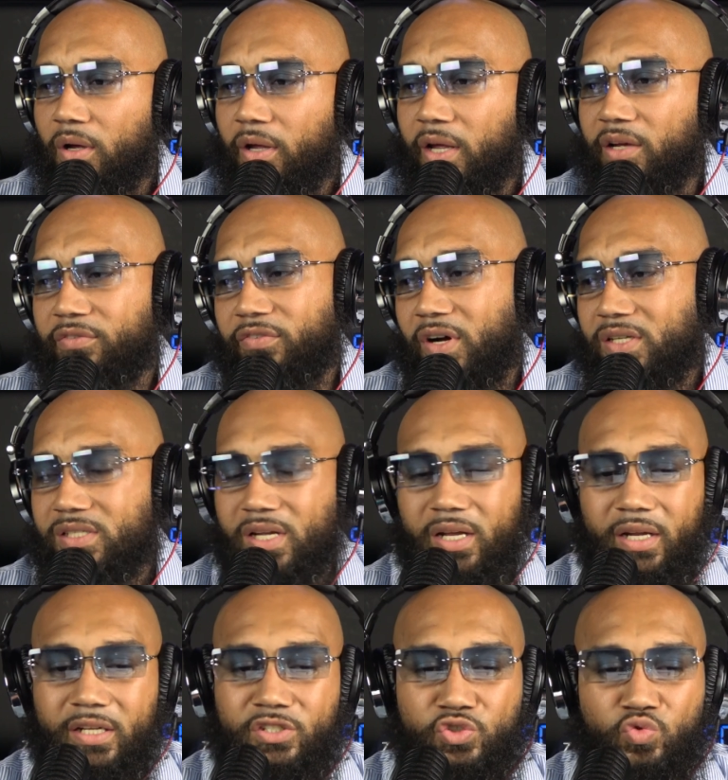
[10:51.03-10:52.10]
If I say
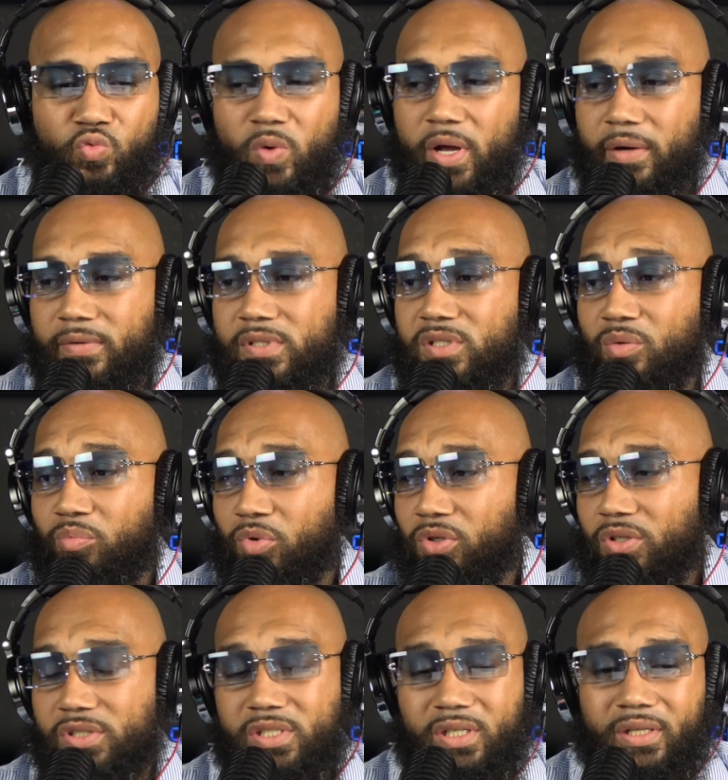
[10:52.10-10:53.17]
that you wearing some
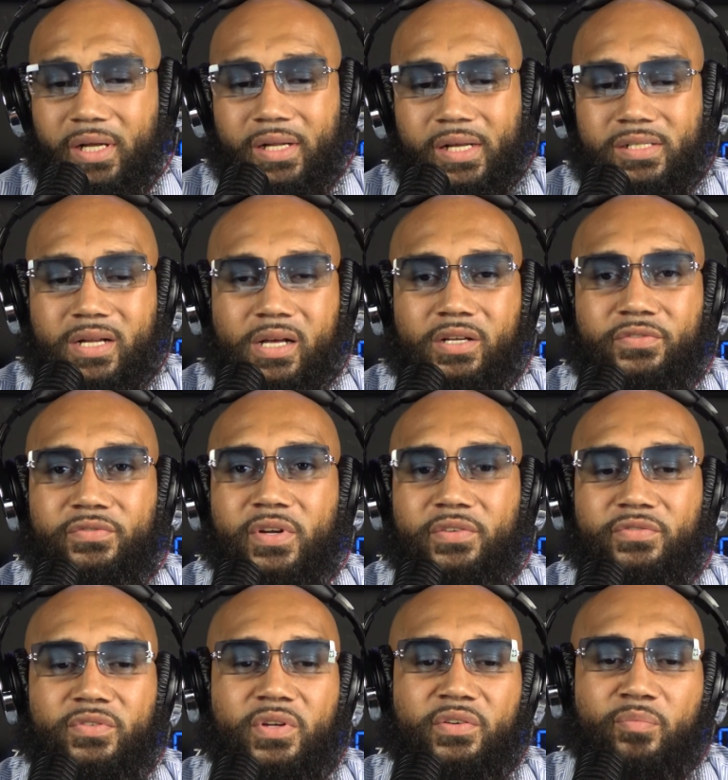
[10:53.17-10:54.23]
bullshit, like that's like
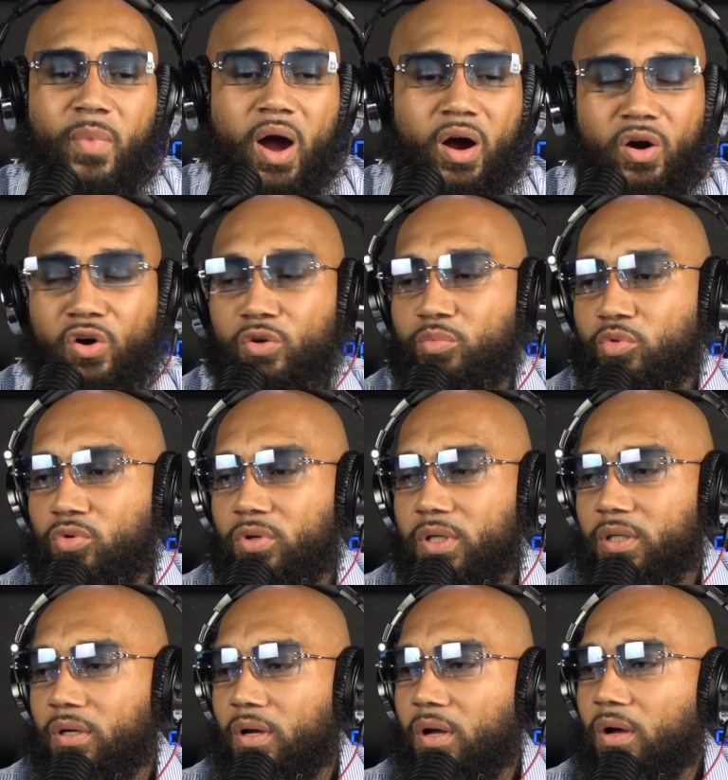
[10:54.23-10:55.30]
if my
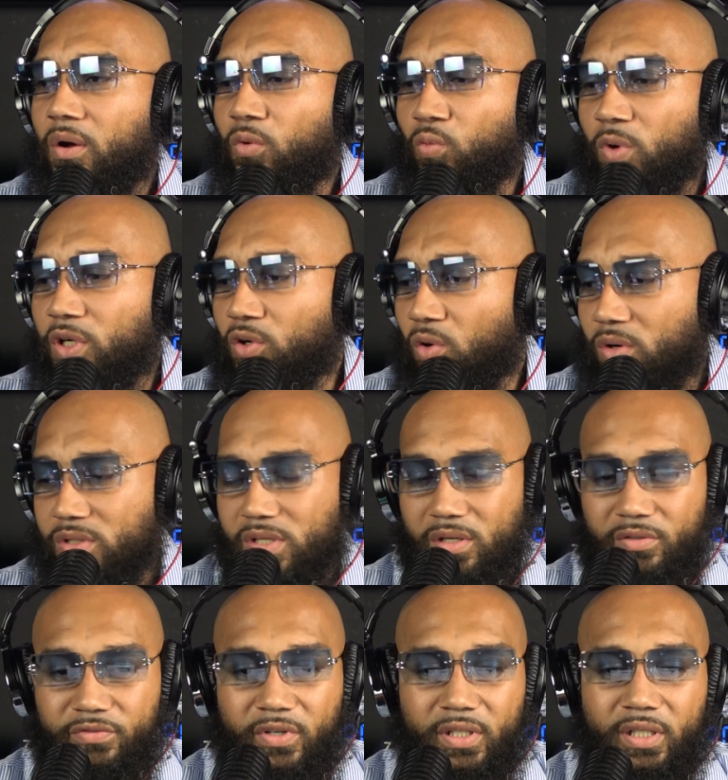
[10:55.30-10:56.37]
homeboy, we going to
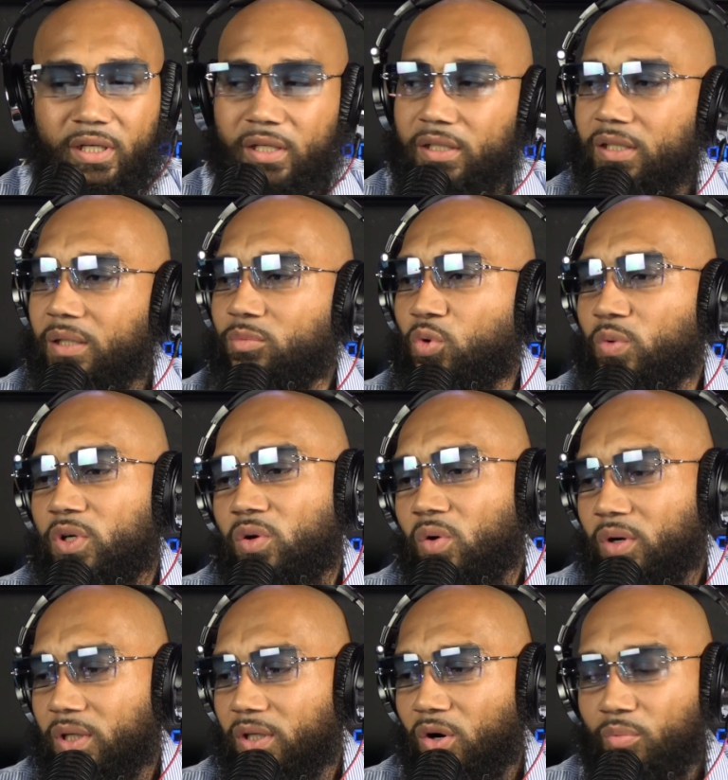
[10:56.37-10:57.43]
the fucking club or we
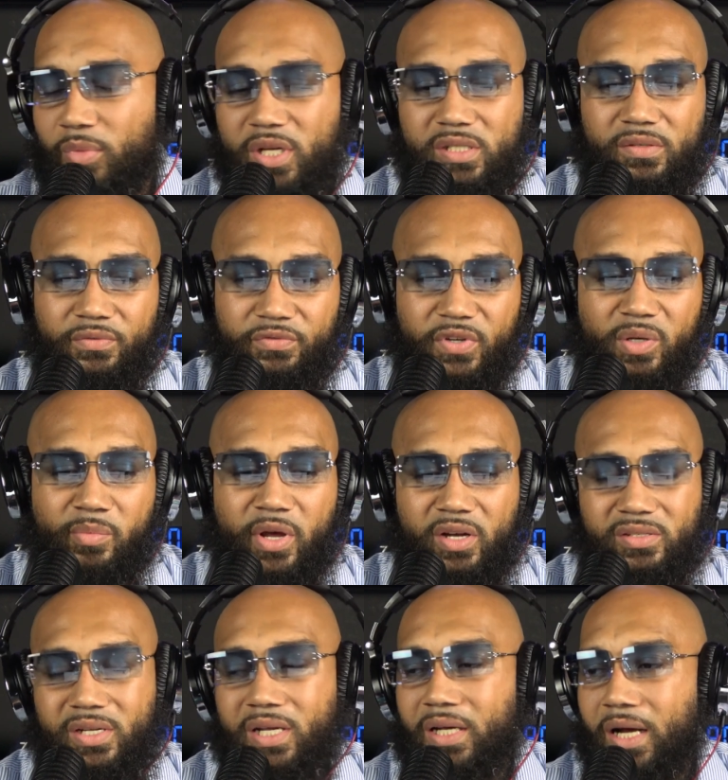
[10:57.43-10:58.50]
going to go meet some
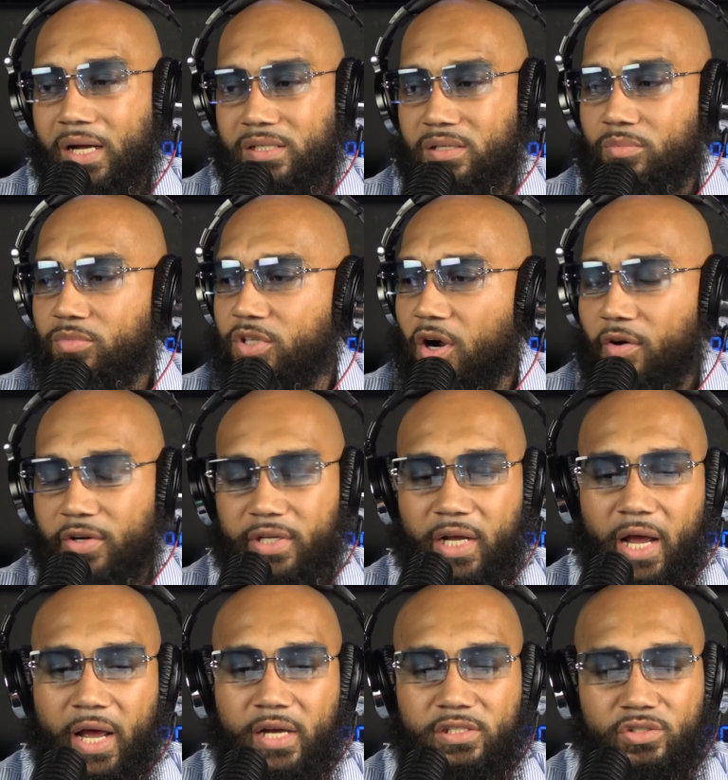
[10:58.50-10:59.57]
females and he got some dirty
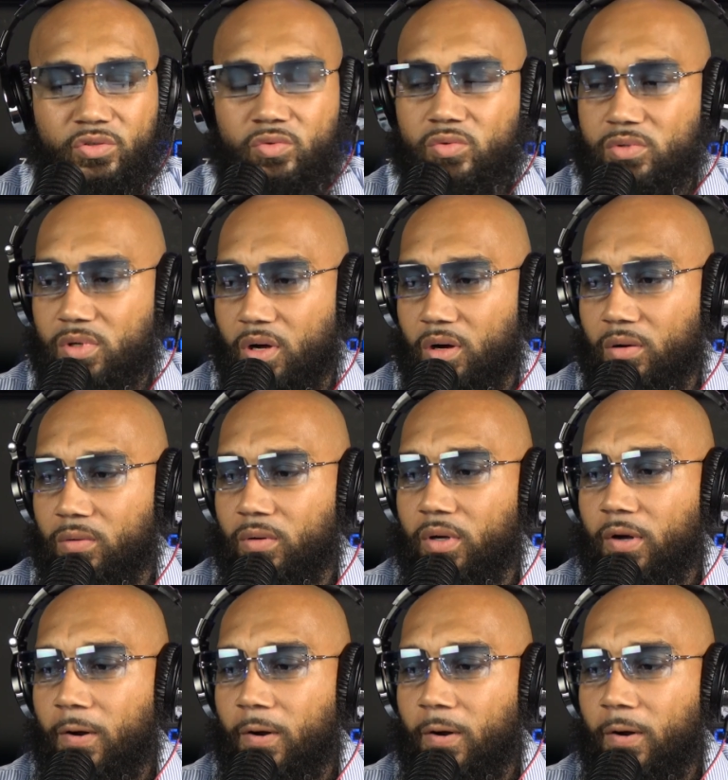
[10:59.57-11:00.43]
ass shoes on.